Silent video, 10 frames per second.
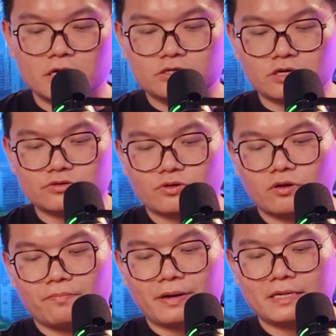So as we
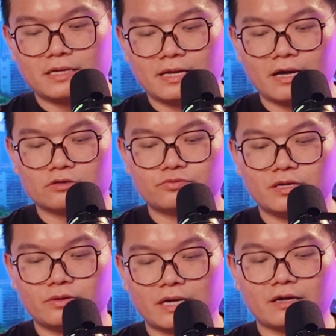compare the layouts,
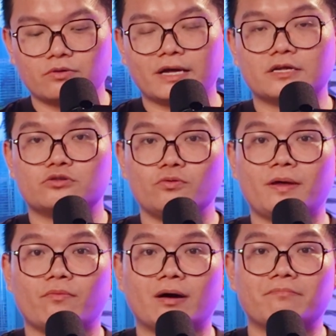we'll take a look at a
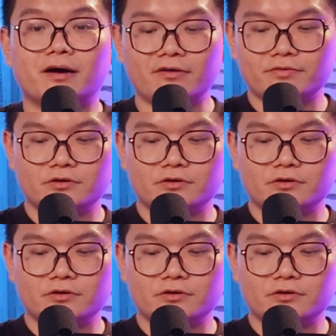2-bed 1-bath.